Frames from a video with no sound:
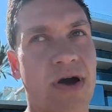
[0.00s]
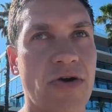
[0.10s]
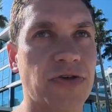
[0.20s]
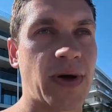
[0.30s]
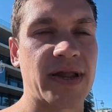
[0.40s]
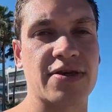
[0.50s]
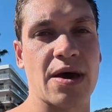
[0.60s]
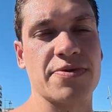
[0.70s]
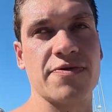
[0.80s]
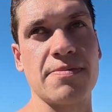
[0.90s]
are as well in
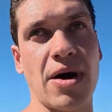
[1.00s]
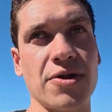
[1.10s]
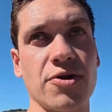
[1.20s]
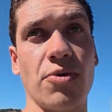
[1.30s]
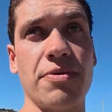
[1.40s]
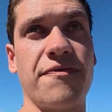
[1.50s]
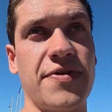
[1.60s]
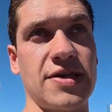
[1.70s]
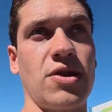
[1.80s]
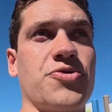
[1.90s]
terms of demand on them
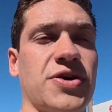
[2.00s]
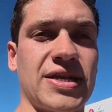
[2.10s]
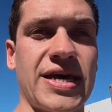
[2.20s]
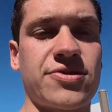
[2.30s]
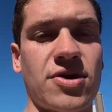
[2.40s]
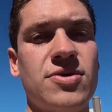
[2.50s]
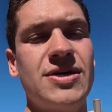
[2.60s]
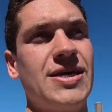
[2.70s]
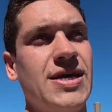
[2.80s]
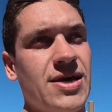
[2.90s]
physiologically. So
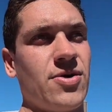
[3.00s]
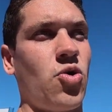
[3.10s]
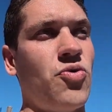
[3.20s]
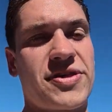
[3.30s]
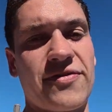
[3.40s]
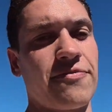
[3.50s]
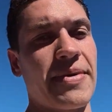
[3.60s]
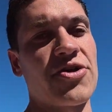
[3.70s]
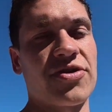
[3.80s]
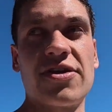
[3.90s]
all this
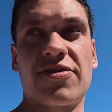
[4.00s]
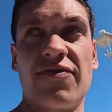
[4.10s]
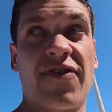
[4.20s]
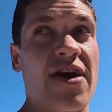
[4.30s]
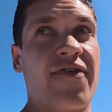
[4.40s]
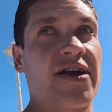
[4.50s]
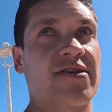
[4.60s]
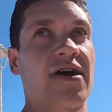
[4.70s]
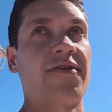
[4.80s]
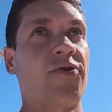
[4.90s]
information is very, very
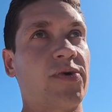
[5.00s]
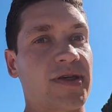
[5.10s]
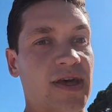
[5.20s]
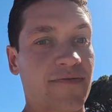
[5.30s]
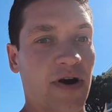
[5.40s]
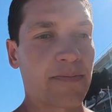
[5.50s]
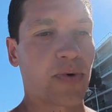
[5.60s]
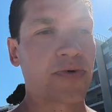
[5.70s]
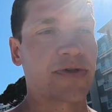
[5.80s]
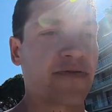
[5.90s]
insightful and is very
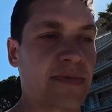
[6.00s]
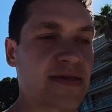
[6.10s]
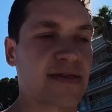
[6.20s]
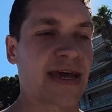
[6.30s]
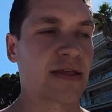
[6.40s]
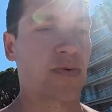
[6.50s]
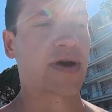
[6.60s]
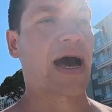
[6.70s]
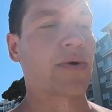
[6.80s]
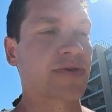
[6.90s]
important for me to take into
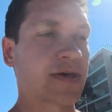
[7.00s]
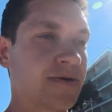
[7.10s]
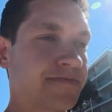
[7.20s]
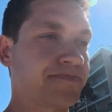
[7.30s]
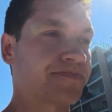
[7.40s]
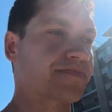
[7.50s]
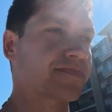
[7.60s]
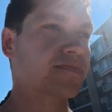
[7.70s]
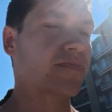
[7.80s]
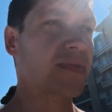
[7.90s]
account.
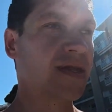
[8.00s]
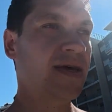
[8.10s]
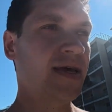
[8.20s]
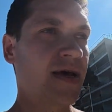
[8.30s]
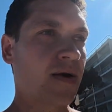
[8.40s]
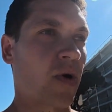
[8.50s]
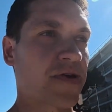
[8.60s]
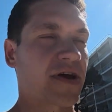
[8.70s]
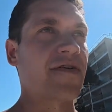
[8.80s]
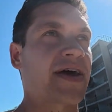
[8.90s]

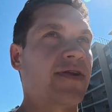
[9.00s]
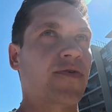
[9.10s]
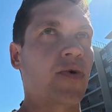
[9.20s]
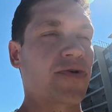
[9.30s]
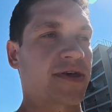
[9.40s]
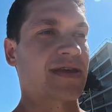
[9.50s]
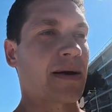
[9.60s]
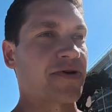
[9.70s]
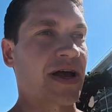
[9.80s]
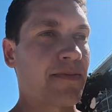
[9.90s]
Once I've then, of course,
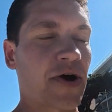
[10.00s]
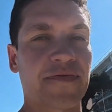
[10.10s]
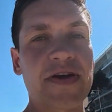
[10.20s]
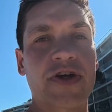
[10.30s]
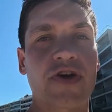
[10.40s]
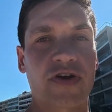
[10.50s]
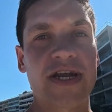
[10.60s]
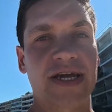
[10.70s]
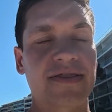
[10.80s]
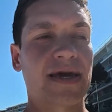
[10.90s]
established how much of each
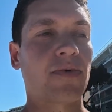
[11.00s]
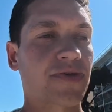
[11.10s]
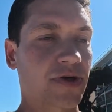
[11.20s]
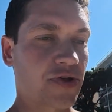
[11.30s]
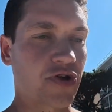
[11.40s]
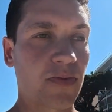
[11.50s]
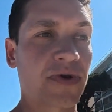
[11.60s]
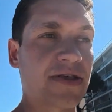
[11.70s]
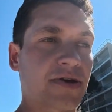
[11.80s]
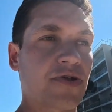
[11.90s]
ingredient they want to consume or
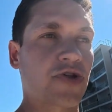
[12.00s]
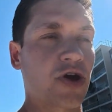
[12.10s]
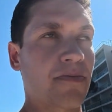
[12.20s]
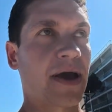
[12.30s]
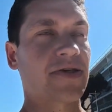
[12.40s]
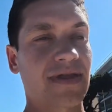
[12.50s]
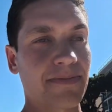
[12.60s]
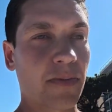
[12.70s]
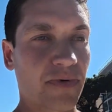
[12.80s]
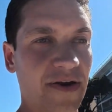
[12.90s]
need to consume based on their
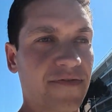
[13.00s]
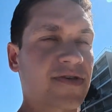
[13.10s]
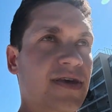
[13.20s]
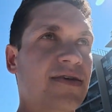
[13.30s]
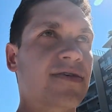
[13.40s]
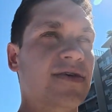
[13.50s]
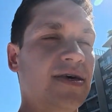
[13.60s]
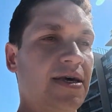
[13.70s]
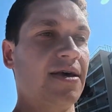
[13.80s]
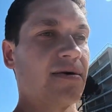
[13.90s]
meal preferences,
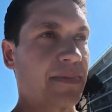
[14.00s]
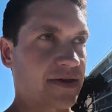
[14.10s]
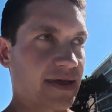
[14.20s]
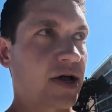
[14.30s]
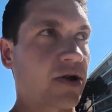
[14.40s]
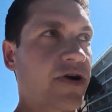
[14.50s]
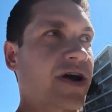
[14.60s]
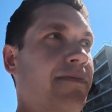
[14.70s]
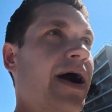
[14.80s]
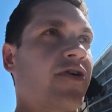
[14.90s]
based on their
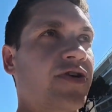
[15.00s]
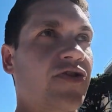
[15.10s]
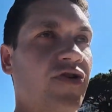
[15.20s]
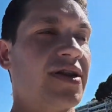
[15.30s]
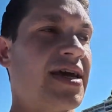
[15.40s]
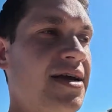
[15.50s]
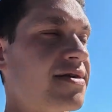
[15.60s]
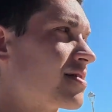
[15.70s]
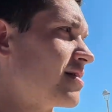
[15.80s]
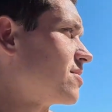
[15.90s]
caloric and macronutrient
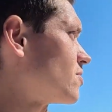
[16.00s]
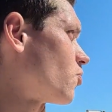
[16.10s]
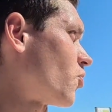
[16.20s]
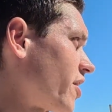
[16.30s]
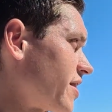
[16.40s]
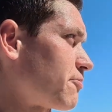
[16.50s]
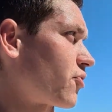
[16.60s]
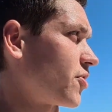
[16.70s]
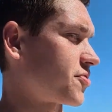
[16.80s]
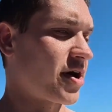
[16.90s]
needs, what I then
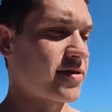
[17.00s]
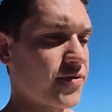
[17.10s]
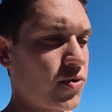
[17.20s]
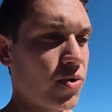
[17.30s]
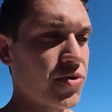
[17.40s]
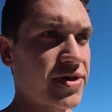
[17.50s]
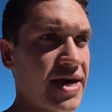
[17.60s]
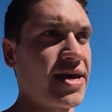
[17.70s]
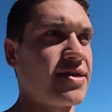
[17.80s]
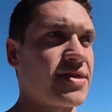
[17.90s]
prioritize, of course,
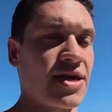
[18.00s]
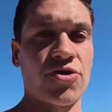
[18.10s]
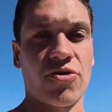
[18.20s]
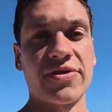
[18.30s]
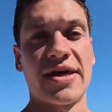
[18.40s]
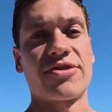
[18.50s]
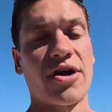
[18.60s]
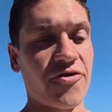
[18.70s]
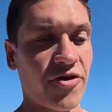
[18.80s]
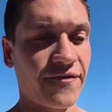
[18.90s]
is ensuring that their
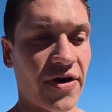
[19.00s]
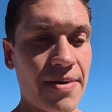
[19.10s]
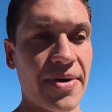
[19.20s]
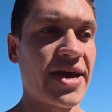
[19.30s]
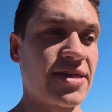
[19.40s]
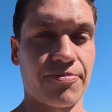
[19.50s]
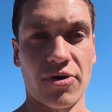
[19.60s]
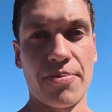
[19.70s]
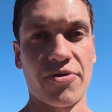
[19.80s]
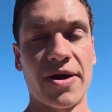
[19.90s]
dietary fiber is
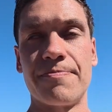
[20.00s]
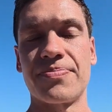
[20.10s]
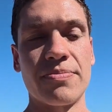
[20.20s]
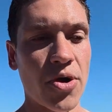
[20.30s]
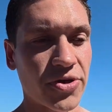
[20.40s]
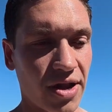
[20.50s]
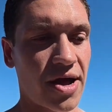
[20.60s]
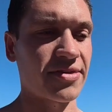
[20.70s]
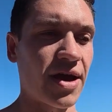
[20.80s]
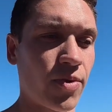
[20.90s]
appropriate. Most
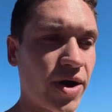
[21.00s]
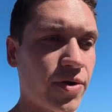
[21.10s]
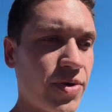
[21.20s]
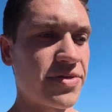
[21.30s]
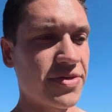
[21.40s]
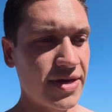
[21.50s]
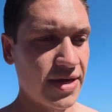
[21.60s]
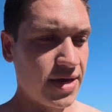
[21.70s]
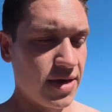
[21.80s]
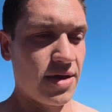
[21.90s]
clients I work with
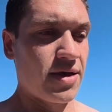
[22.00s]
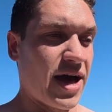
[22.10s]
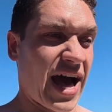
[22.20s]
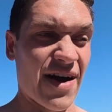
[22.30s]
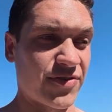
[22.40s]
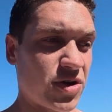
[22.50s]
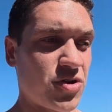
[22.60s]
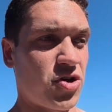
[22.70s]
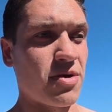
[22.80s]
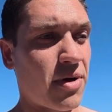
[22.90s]
haven't
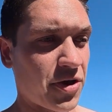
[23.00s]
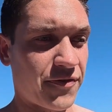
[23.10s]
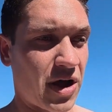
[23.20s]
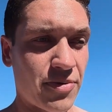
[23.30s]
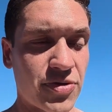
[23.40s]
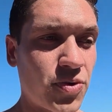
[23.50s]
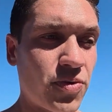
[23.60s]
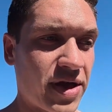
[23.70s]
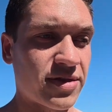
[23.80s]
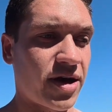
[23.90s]
consumed much fiber at all
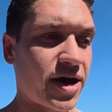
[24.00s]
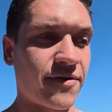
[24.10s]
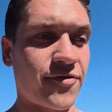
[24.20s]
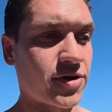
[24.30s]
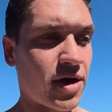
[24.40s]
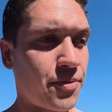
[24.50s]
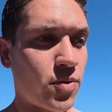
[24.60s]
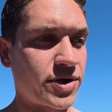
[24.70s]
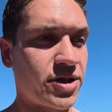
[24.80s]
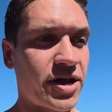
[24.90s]
in their diet. For example,
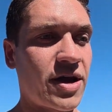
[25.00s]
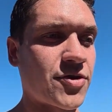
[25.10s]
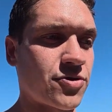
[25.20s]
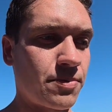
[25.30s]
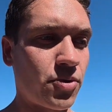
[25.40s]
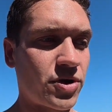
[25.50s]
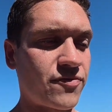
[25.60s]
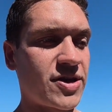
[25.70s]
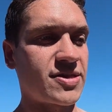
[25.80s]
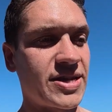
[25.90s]
one client I've just onboarded
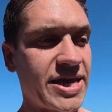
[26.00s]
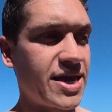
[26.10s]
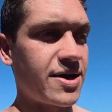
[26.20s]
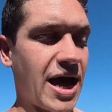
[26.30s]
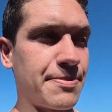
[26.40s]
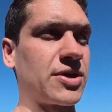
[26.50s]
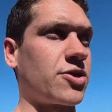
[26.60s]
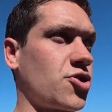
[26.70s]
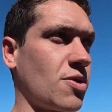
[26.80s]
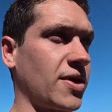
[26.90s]
recently had been
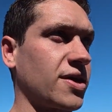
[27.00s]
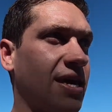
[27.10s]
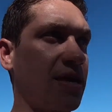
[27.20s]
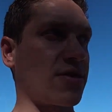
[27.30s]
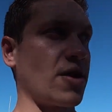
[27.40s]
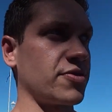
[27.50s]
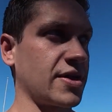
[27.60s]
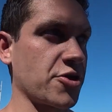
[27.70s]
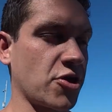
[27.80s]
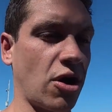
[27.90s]
consuming a
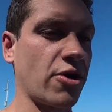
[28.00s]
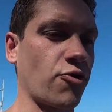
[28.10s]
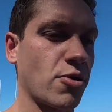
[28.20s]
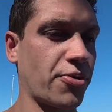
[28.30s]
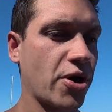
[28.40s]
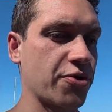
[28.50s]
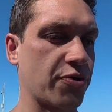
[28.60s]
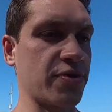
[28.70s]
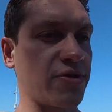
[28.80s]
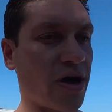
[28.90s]
keto/carnivore approach
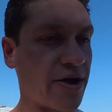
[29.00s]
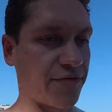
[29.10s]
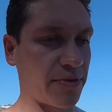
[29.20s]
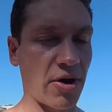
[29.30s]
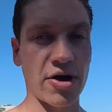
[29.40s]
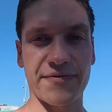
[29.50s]
to his diet for the past